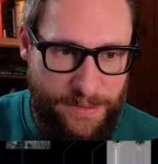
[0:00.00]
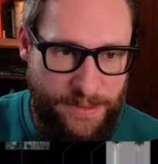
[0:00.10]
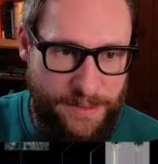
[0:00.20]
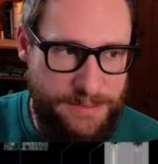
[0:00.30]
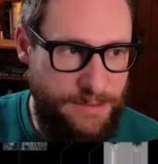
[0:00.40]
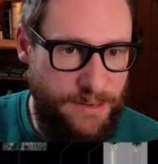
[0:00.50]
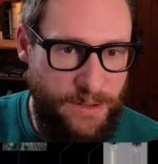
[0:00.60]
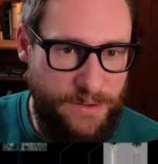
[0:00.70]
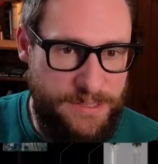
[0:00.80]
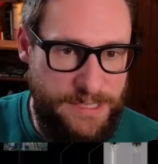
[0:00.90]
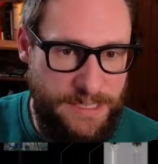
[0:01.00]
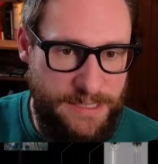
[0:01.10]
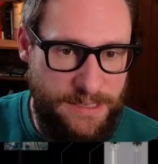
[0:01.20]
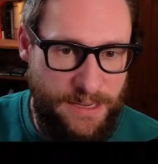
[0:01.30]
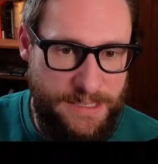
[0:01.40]
Is there a lock
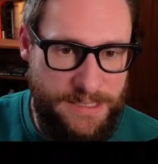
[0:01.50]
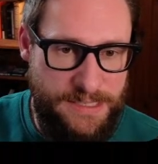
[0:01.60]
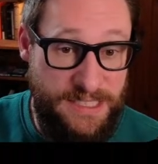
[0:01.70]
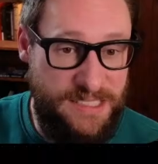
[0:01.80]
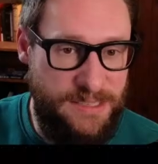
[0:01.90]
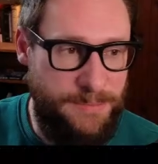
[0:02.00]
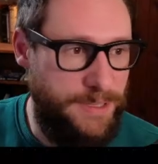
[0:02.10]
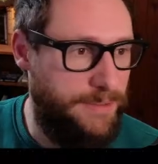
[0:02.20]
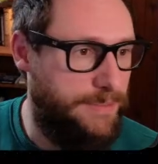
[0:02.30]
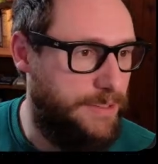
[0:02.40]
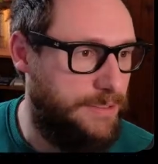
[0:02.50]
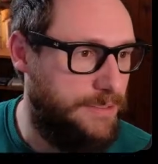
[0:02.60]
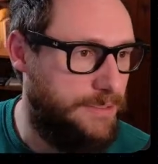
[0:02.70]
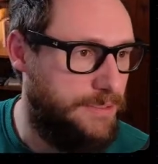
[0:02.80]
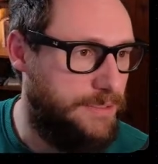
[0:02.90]
seed? I did see something
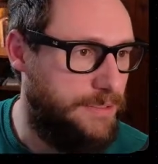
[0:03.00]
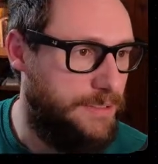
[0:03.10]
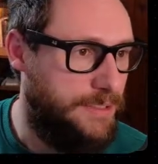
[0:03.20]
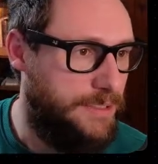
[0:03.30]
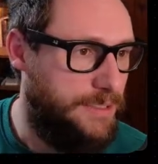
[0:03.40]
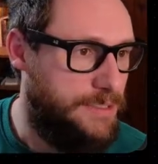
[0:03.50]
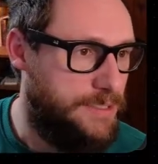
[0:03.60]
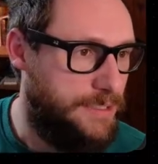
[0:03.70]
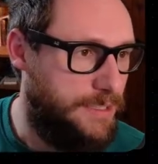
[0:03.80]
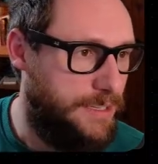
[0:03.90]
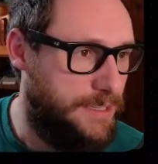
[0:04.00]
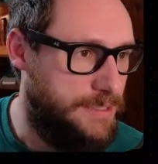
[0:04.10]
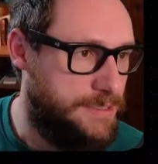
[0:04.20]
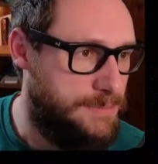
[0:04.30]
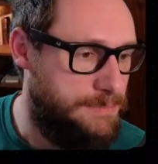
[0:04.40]
along the lines.